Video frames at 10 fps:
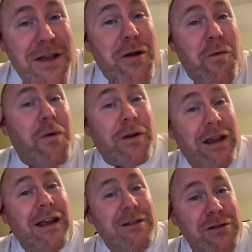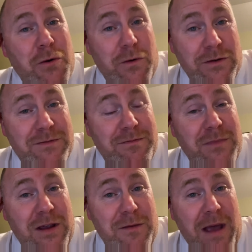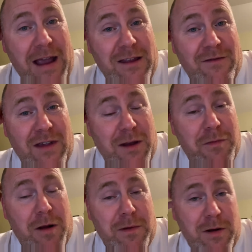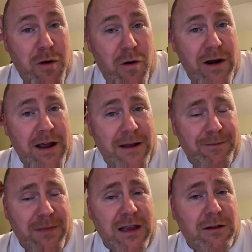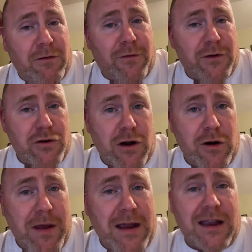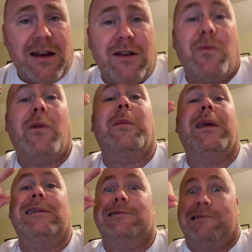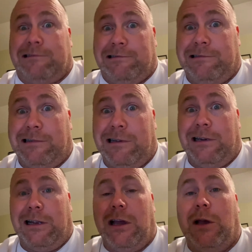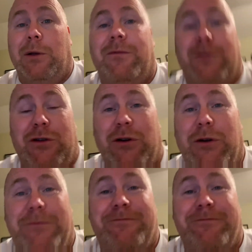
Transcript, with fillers: we're getting towards being back in the van probably tomorrow night. Get the refrigerator back in and we'll be good to go for sure.